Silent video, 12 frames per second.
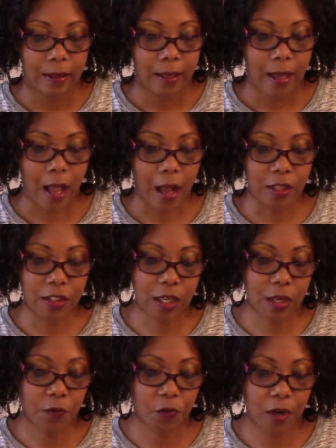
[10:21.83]
Austin
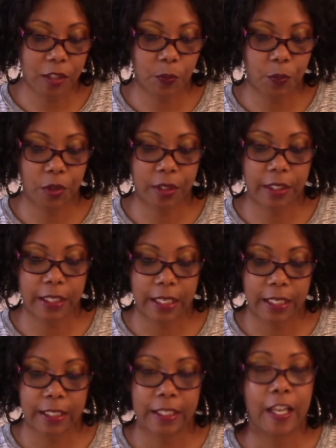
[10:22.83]
confronts
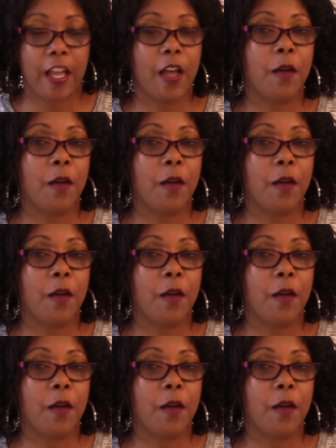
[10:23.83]
Brooklyn